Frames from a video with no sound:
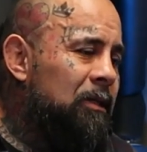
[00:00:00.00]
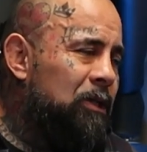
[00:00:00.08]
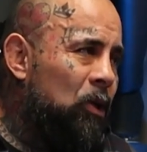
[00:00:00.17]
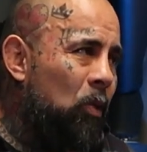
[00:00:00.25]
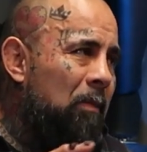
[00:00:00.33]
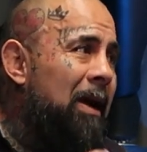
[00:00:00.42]

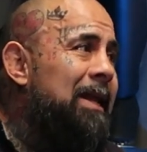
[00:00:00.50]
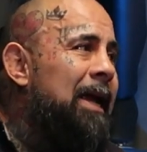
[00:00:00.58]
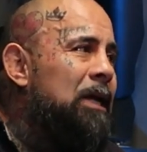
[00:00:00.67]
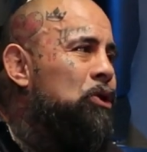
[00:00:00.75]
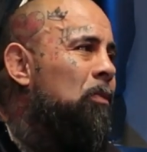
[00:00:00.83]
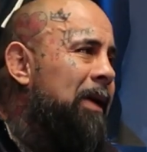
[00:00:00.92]
So the way my
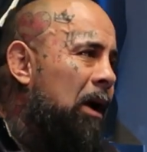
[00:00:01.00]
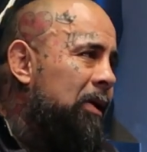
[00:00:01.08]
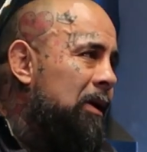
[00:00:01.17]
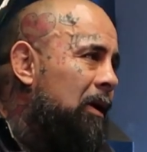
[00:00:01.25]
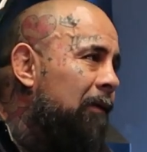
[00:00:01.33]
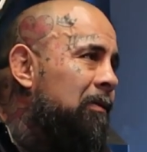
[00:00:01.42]
dad showed me how
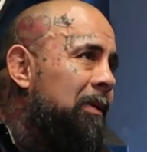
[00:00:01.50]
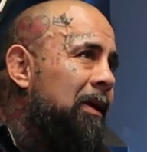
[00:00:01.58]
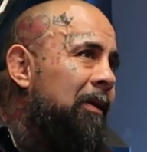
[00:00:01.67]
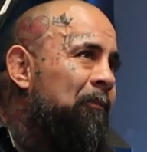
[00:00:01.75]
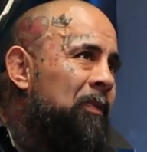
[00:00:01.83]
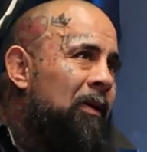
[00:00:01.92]
he loved
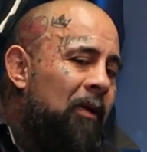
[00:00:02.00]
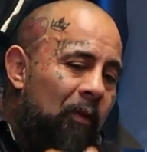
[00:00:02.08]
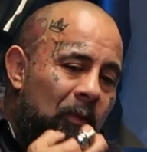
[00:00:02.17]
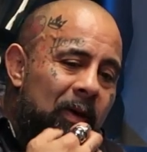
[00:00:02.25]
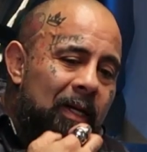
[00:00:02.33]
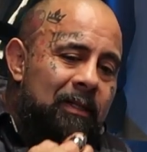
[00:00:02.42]
me
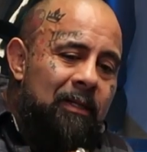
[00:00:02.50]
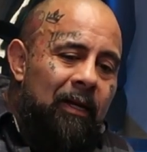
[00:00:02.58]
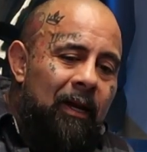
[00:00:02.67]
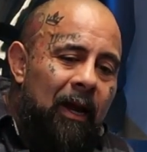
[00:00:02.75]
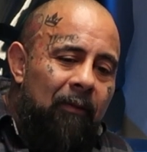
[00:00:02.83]
was,